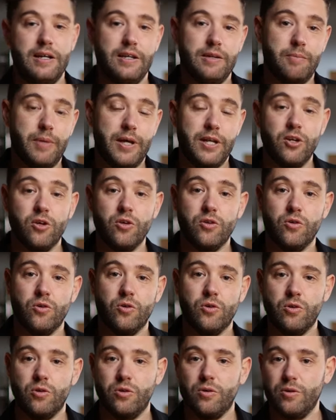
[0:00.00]
Depending on
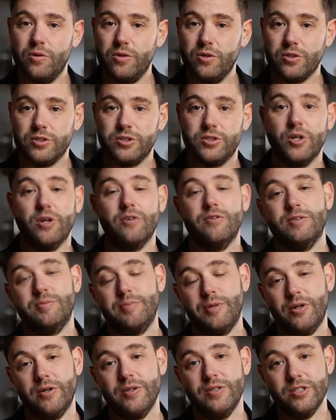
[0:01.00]
your service
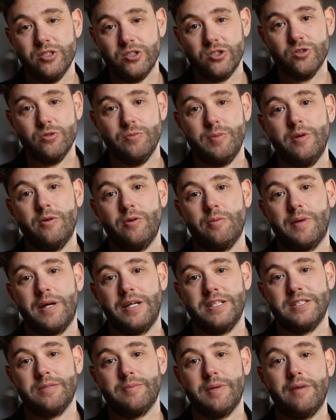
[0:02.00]
period, you should be
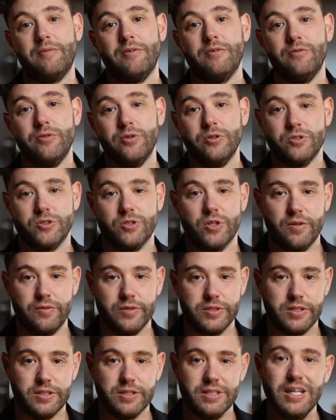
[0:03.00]
replacing them every few
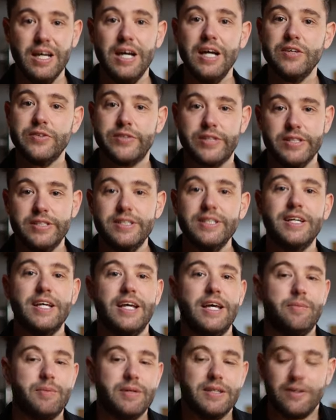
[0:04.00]
services just to
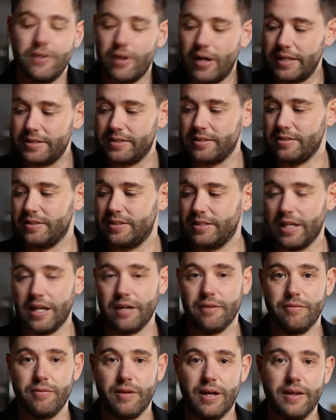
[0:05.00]
keep it nice and
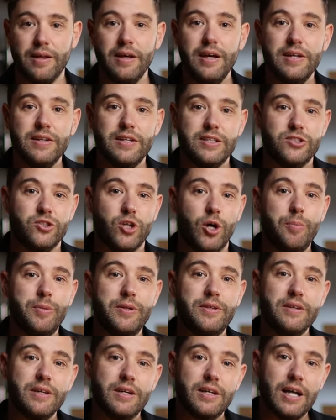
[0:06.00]
safe. Like, there's no
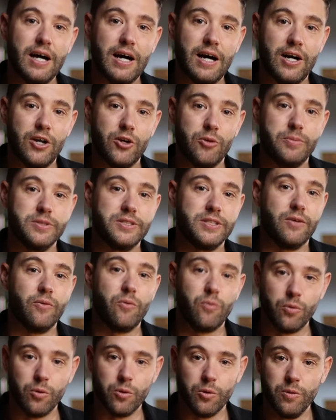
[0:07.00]
particular 100%
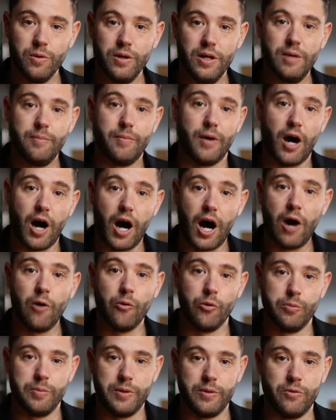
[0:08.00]
rule, but I
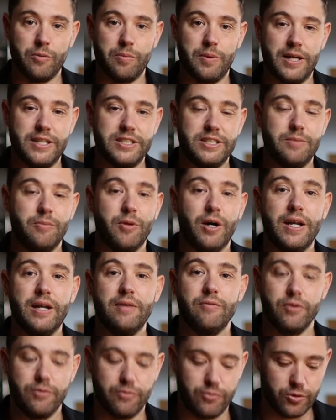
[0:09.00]
would be replacing mine
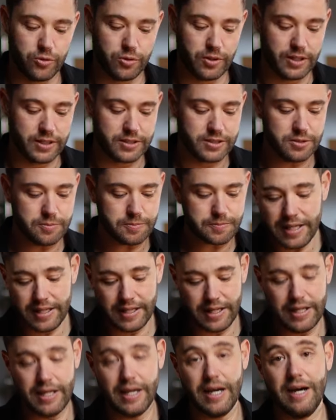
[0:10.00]
every few years.
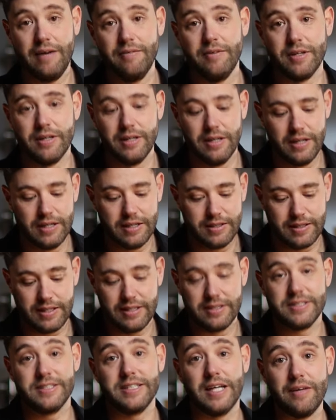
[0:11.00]
And there you have it.
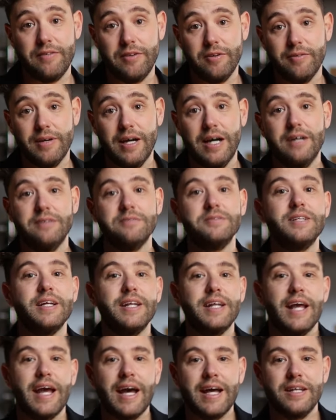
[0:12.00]
They're the safety valves,
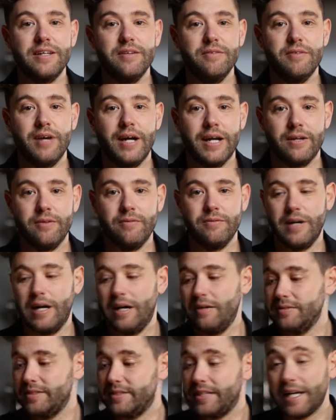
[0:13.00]
they're the anti-vacuum
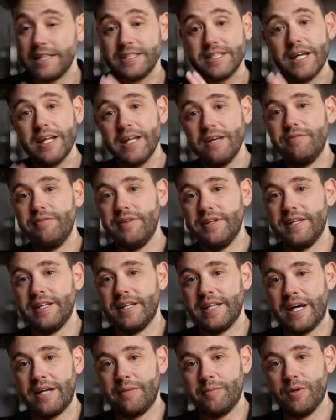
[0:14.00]
valves. That's how they fit the
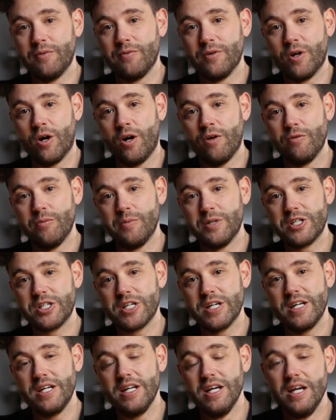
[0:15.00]
anatomy of a coffee
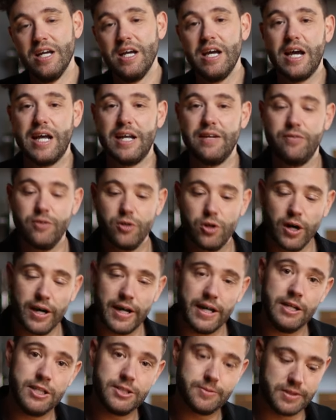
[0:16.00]
machine. And if you've
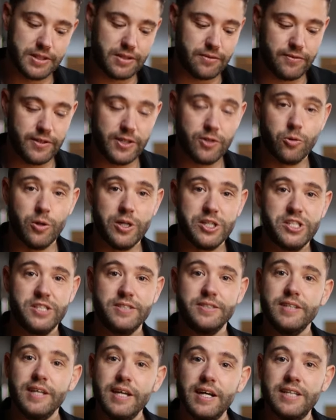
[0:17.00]
got any specific
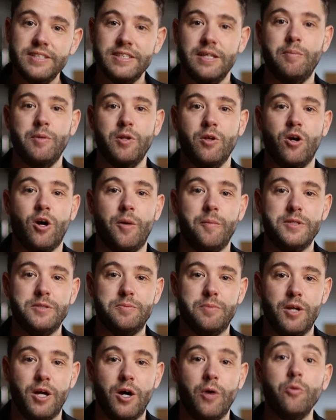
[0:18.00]
questions, hit us up in the
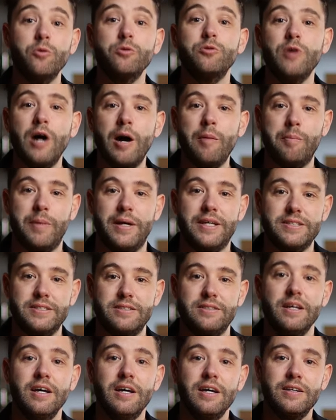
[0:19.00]
comments below and we'll do our
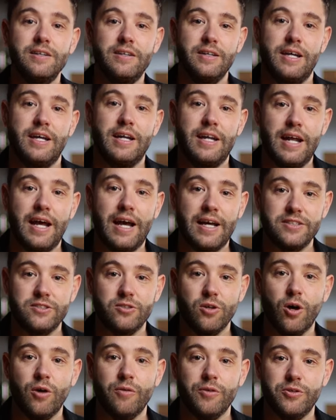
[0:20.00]
best to get an
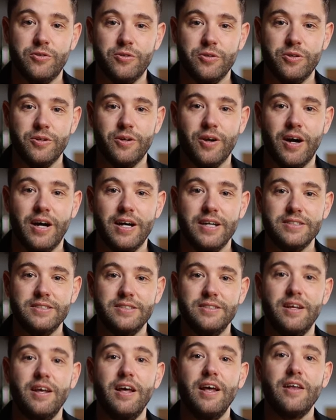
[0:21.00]
answer over to you
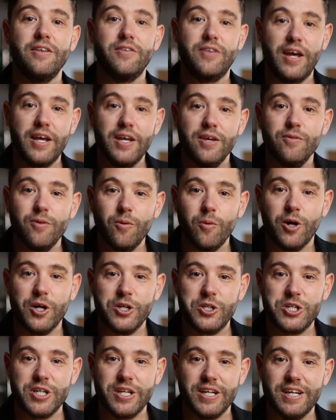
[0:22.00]
guys. Thank you for
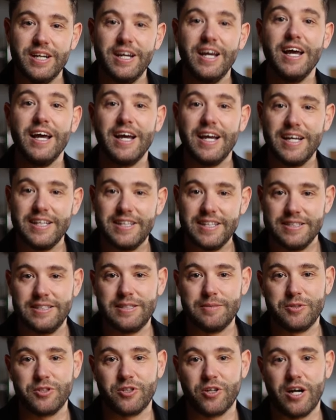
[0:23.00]
watching. Hit that
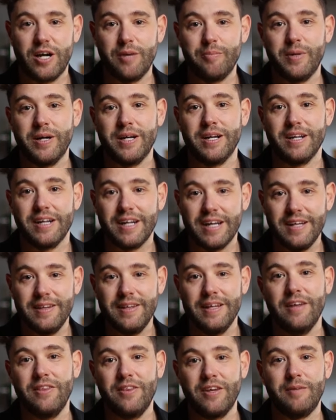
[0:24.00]
subscribe button,
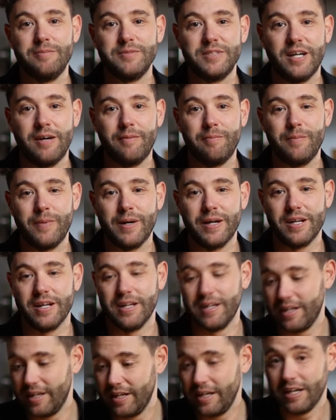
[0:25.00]
hit that thumbs up
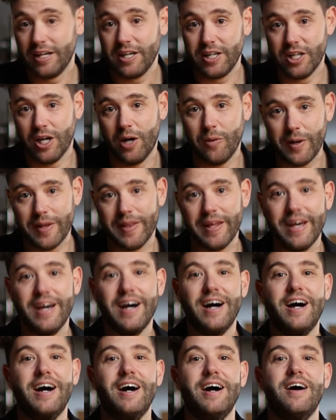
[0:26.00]
button. You know where they
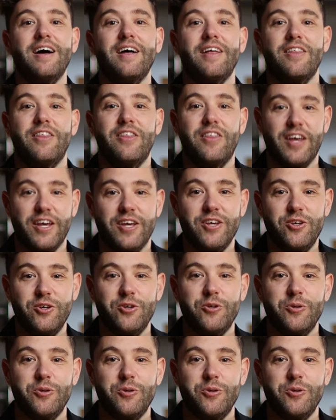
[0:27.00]
are. Thank